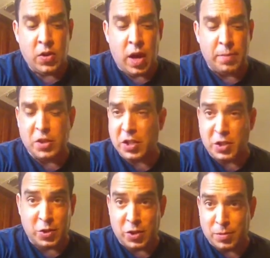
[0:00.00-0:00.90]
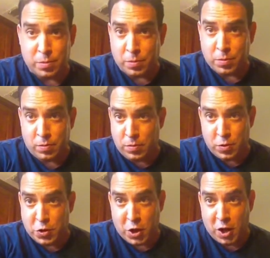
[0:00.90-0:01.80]
I'm just going to use some
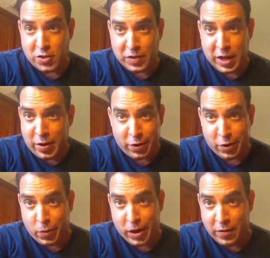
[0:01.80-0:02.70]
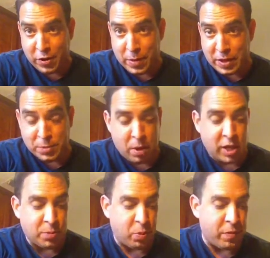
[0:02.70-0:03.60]
shards of carrot or whatever to make this
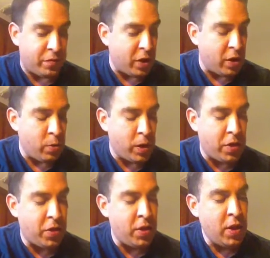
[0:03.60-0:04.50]
pasta Primavera with.